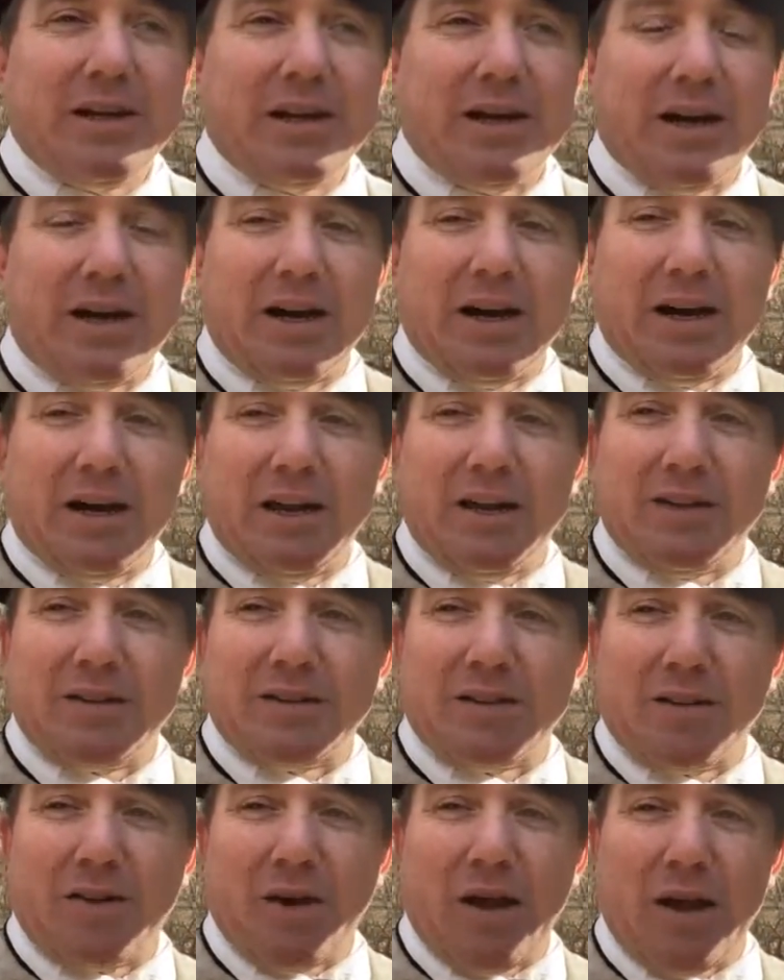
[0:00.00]
It's
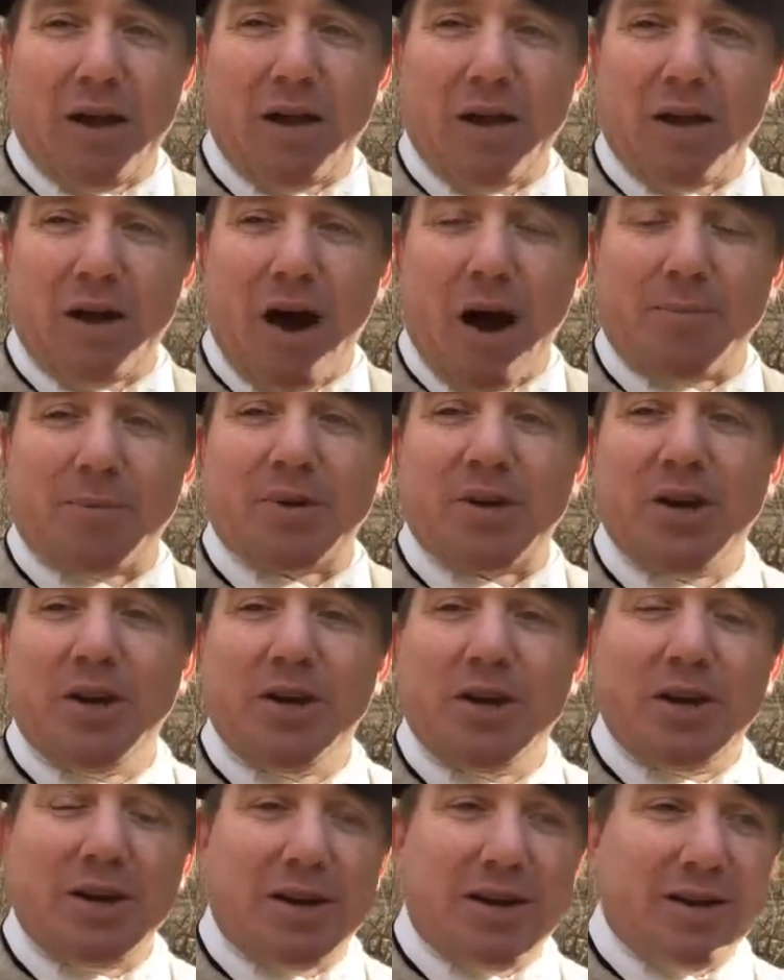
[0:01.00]
a great
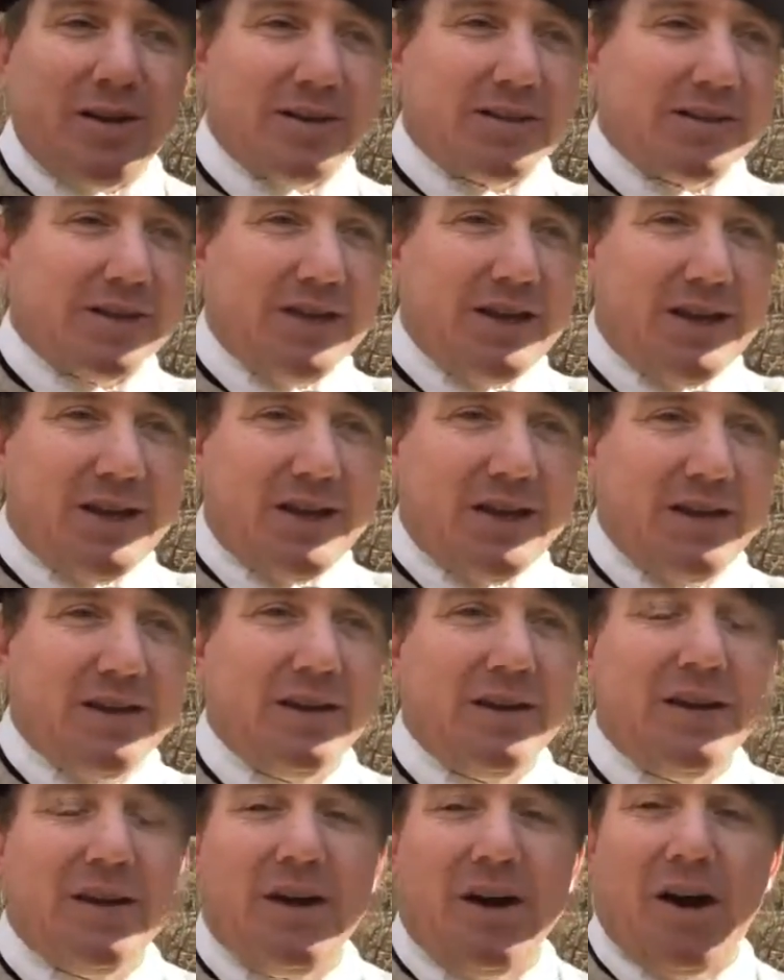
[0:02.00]
opportunity to see
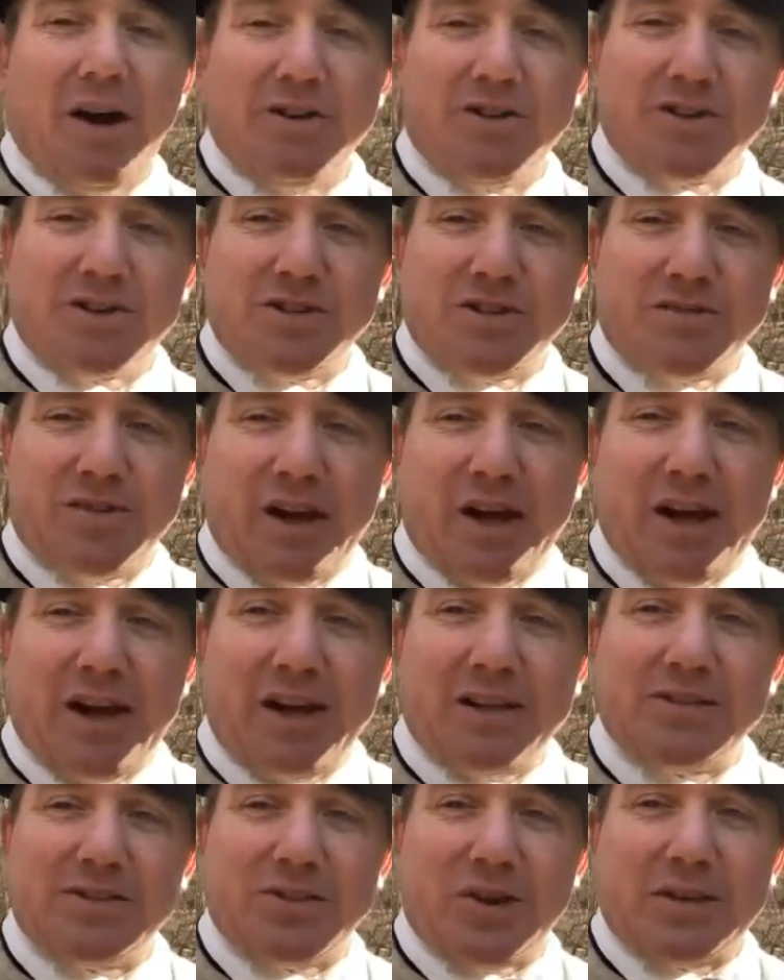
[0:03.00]
hundreds of
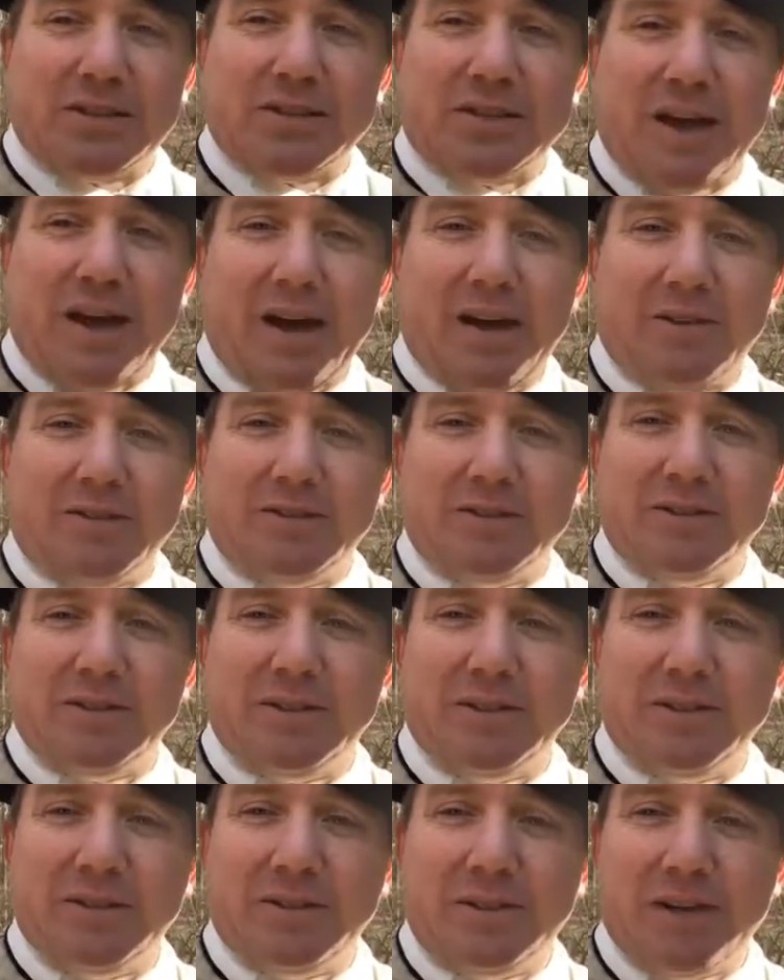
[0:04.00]
guys dressed out
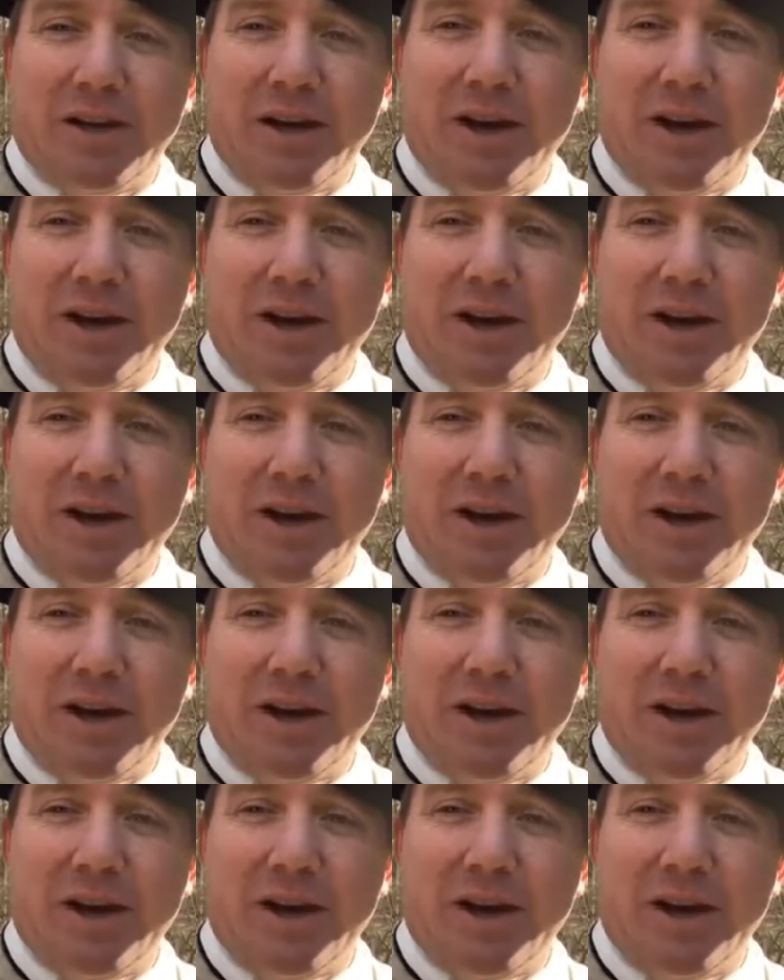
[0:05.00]
in